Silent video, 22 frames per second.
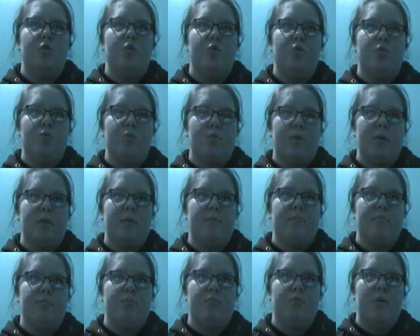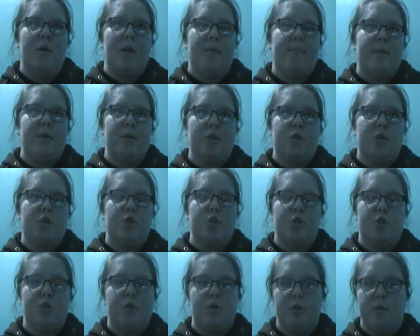you can pretty
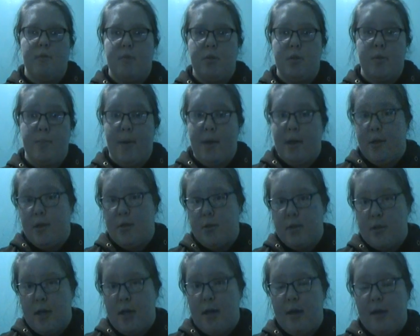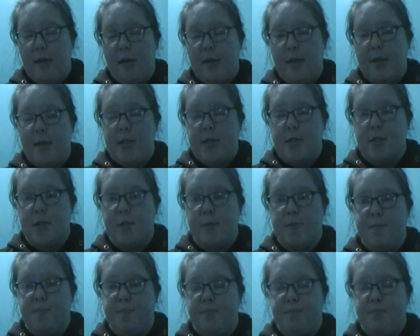much, to my understanding at
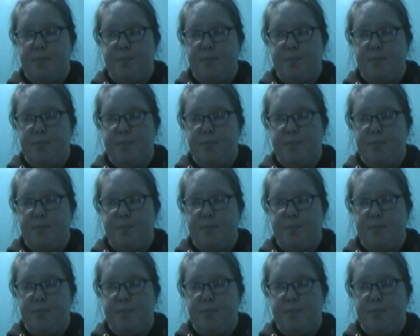least,